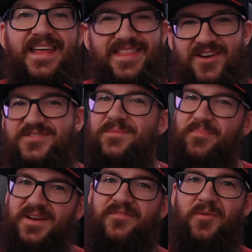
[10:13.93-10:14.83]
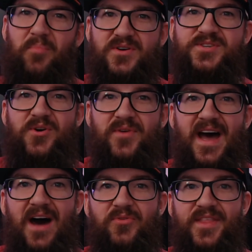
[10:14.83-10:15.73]
there's a bit of a persona
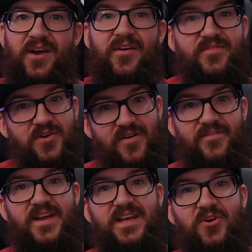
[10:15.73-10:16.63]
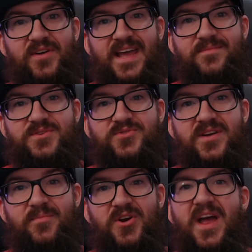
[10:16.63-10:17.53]
out there, if you're a video game
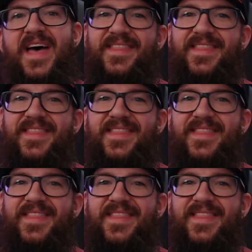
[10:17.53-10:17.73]
streamer,